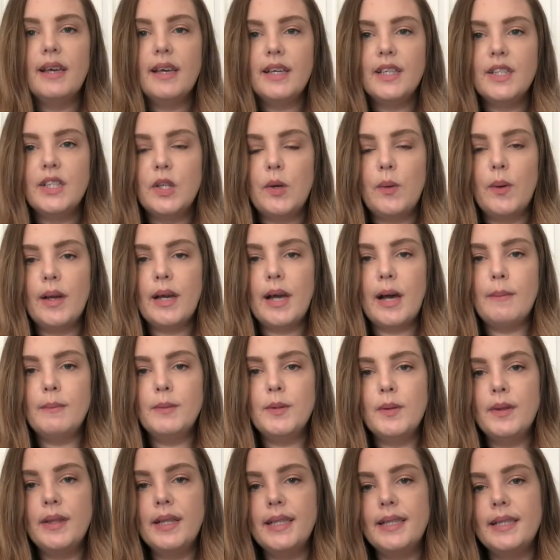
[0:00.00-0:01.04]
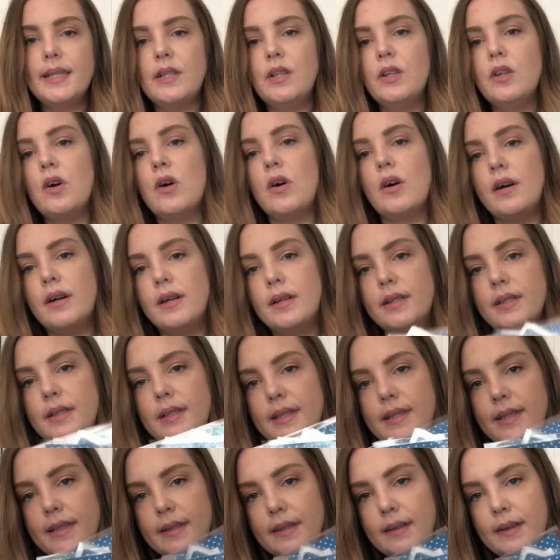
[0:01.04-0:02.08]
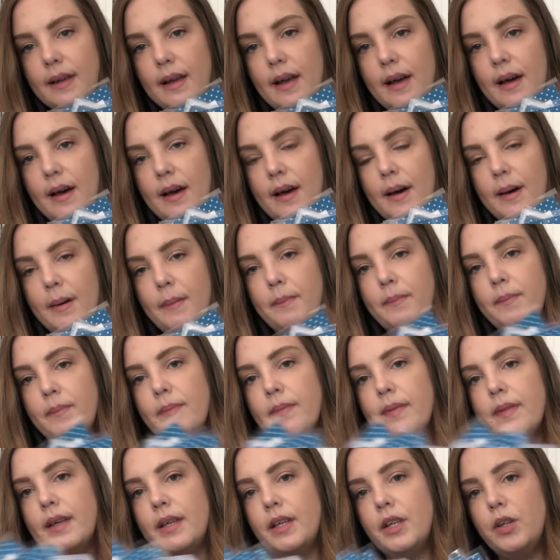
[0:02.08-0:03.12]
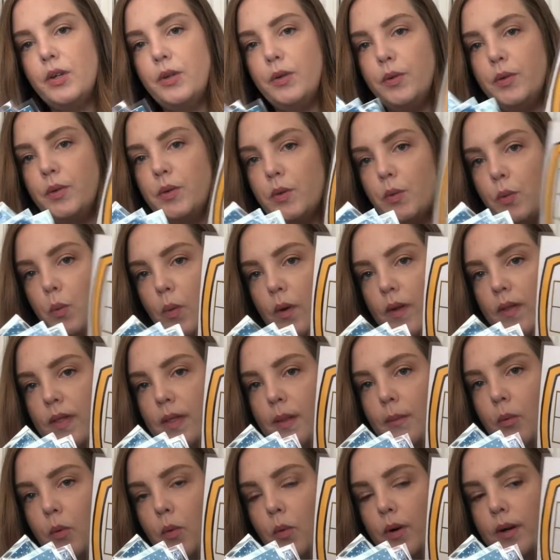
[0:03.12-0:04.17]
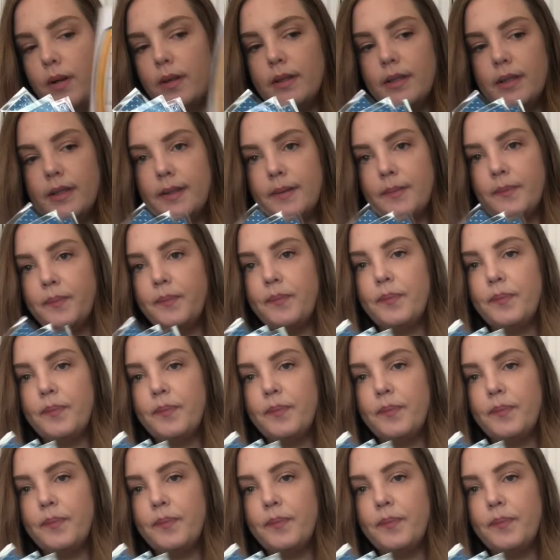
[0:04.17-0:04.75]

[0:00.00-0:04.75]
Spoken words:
So it comes with these little cards that you use with the boards.